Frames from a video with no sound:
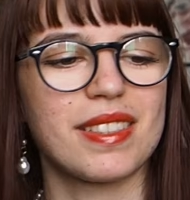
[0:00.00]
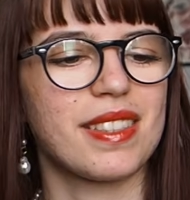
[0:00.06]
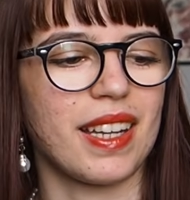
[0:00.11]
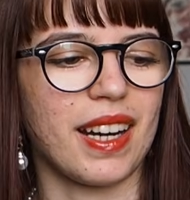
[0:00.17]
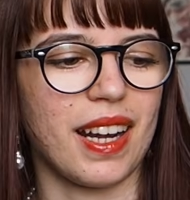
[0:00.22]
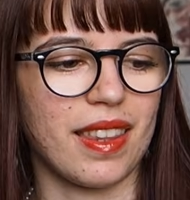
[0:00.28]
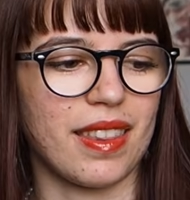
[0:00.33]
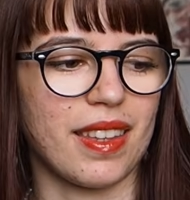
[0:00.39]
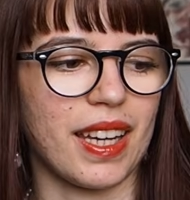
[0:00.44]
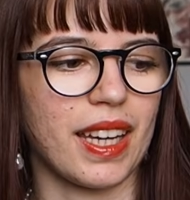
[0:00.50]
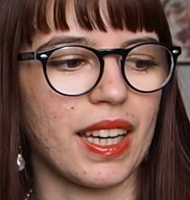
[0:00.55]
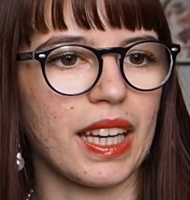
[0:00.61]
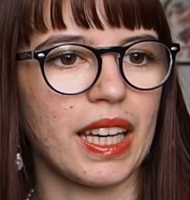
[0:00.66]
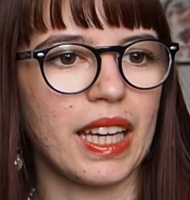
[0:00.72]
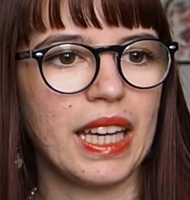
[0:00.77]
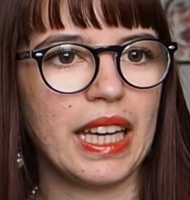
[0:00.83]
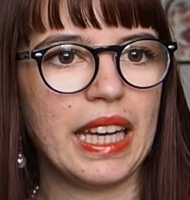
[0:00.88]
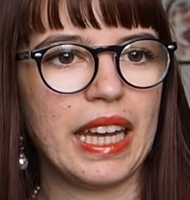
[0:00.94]
And I think
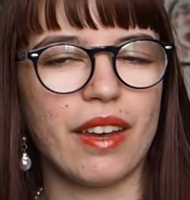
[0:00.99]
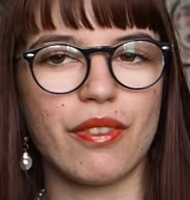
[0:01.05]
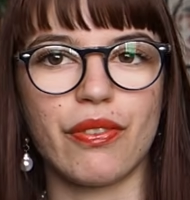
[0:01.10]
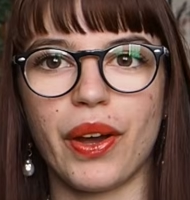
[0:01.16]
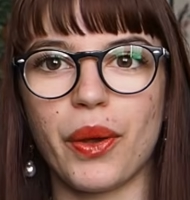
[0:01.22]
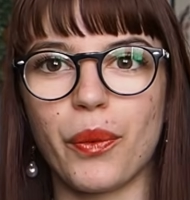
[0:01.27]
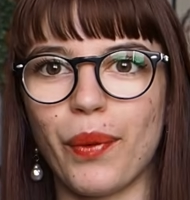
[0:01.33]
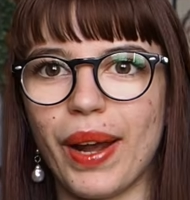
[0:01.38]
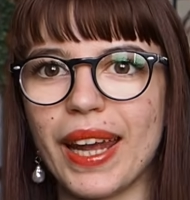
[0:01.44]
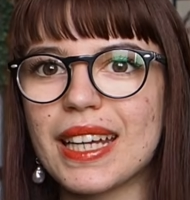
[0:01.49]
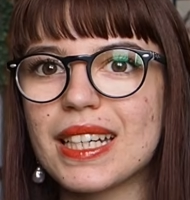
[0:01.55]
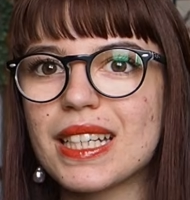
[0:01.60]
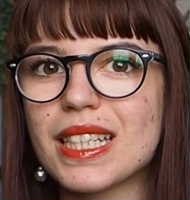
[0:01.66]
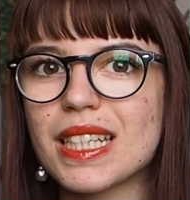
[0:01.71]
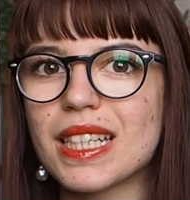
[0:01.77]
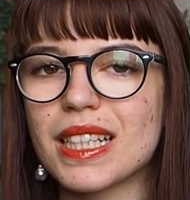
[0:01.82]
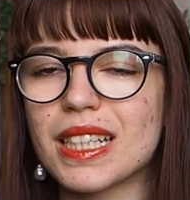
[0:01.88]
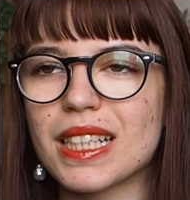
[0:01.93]
if I
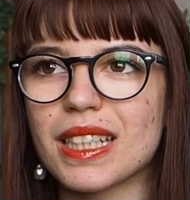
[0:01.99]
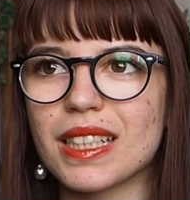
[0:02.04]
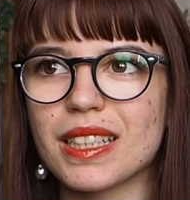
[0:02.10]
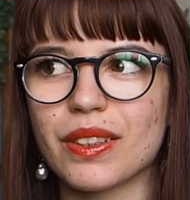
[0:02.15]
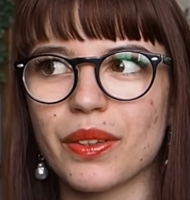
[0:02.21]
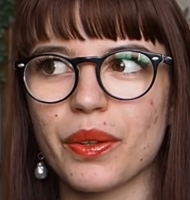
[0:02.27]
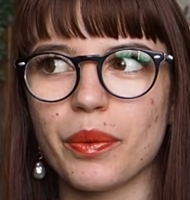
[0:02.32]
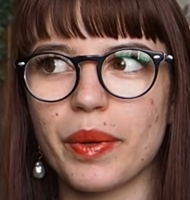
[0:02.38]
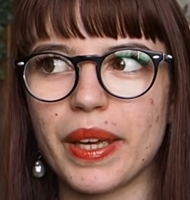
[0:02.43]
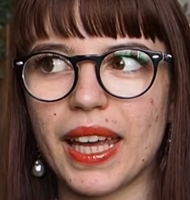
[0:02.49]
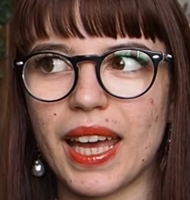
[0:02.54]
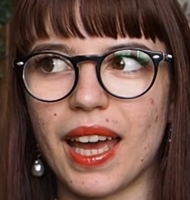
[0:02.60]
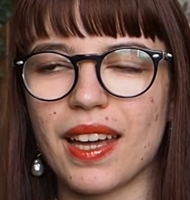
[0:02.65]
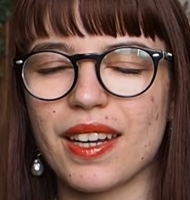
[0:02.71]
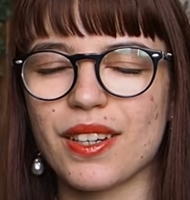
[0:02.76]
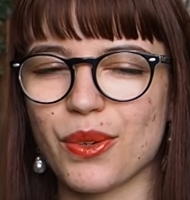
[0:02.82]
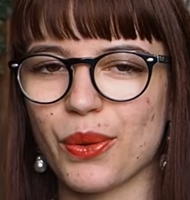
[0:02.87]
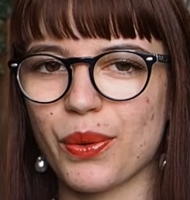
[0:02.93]
wait until the
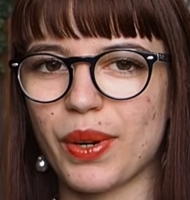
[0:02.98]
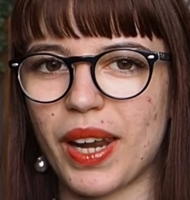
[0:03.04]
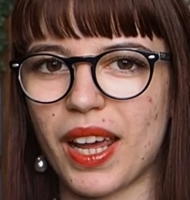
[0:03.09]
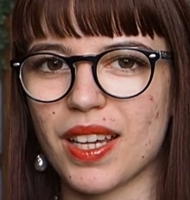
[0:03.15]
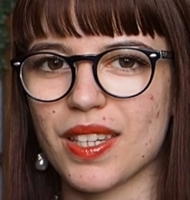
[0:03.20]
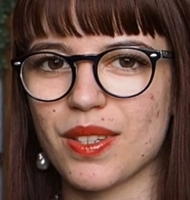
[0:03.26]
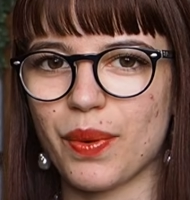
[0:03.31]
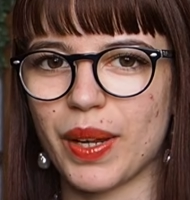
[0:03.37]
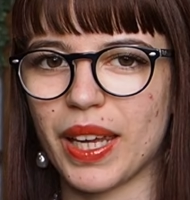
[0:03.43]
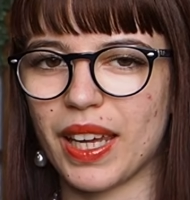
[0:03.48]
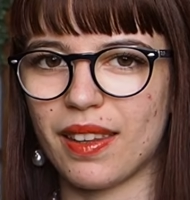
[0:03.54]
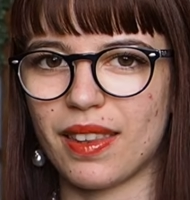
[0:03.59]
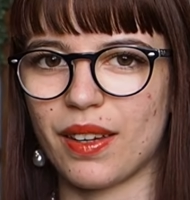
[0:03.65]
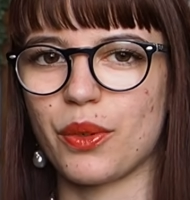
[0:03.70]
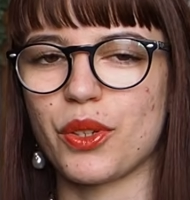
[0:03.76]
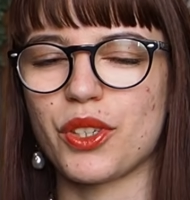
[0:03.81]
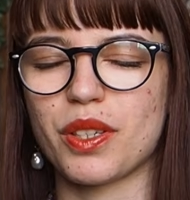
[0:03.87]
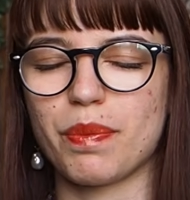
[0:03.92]
weekend or next week, that
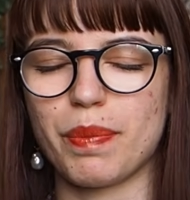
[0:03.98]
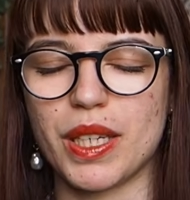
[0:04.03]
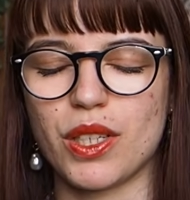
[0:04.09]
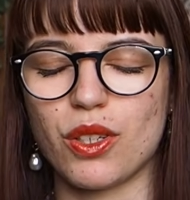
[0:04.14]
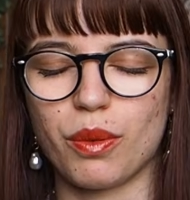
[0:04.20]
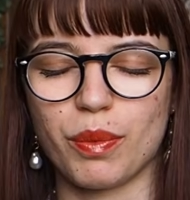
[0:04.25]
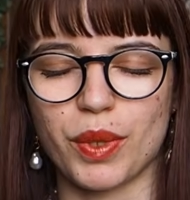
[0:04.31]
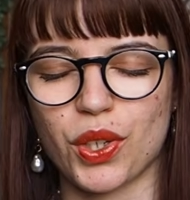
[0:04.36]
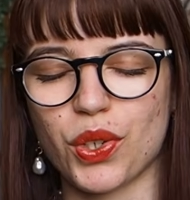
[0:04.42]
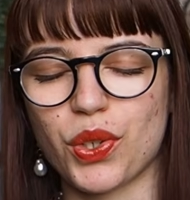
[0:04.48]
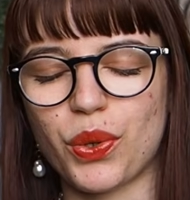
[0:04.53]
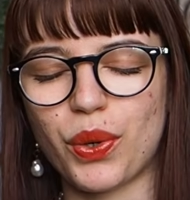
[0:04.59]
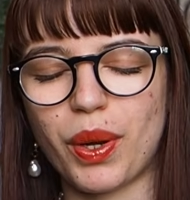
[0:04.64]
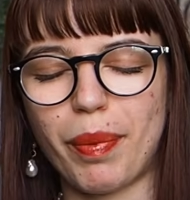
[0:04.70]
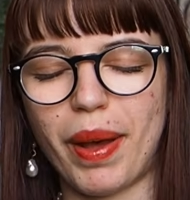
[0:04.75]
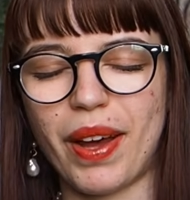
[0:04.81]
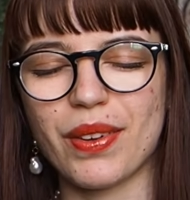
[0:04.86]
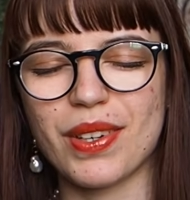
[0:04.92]
would just be too much to talk
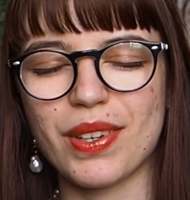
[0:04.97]
about.